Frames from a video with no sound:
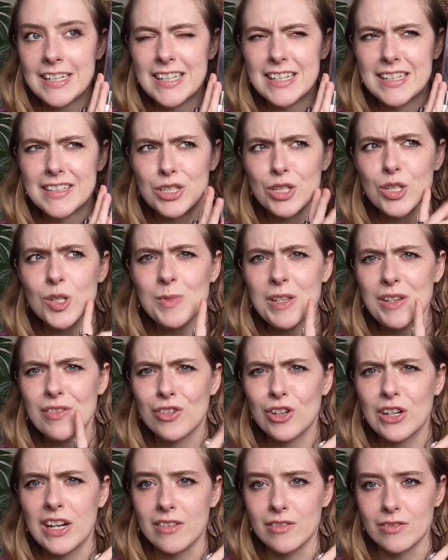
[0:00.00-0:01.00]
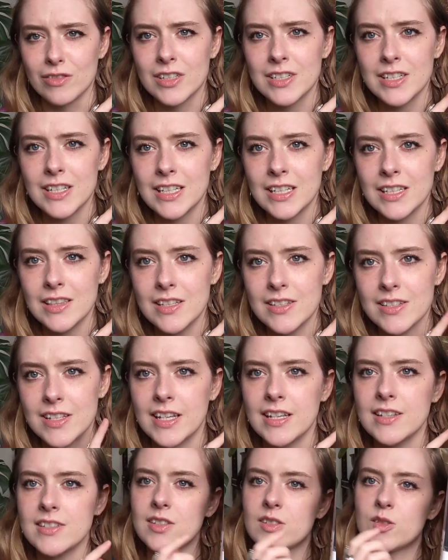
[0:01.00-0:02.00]
It took me forever to get this. I
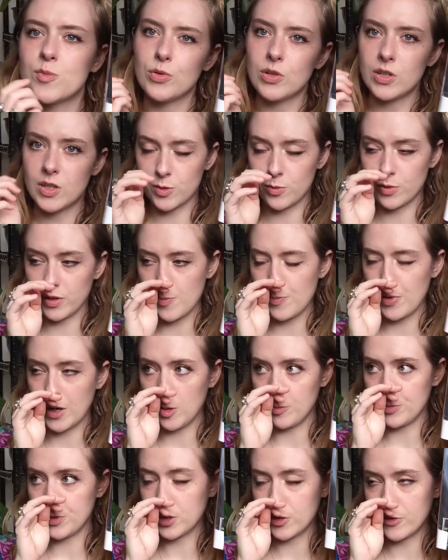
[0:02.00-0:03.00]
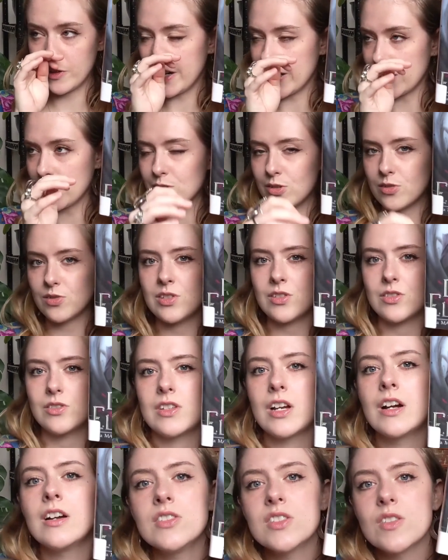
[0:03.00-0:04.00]
guess this book is really popular right now, so
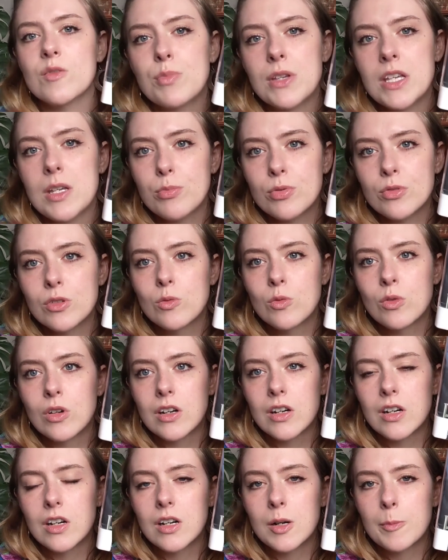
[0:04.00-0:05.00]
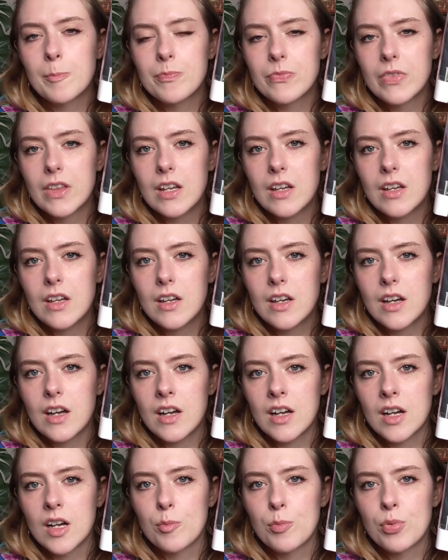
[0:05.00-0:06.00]
tons of people were
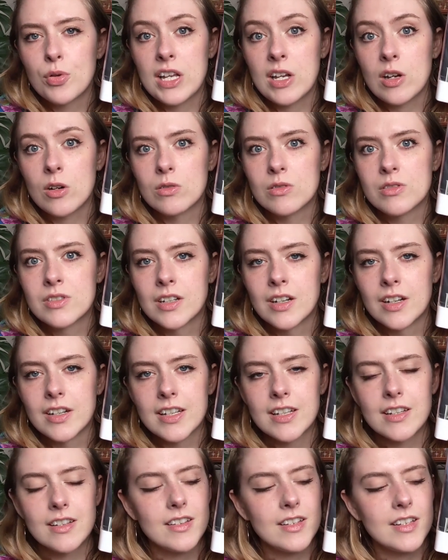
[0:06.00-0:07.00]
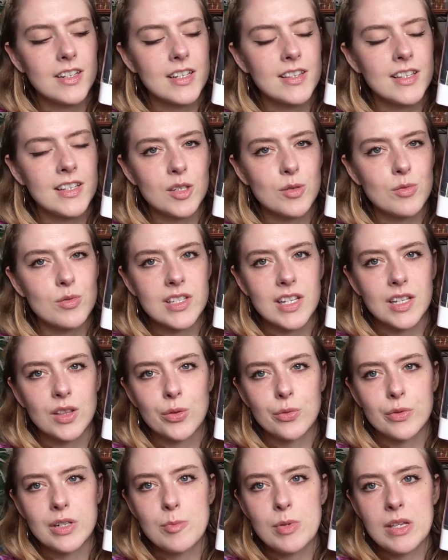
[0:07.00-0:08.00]
putting holds on it, and I think there was like
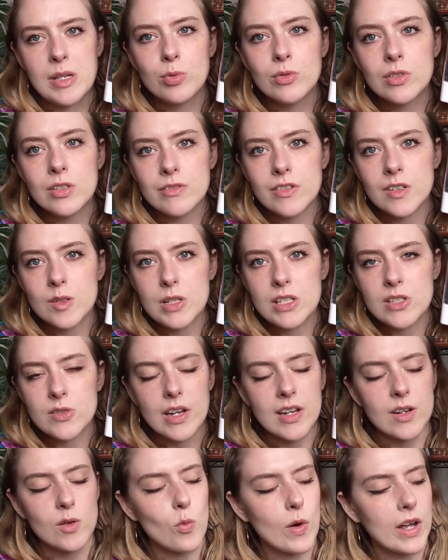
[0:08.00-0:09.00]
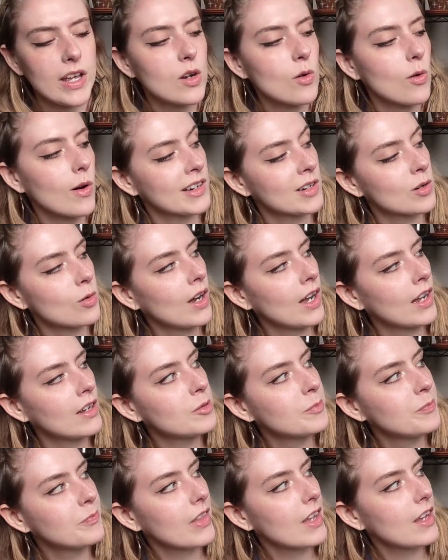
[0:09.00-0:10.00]
3 people in front of me, so I had to wait quite a while.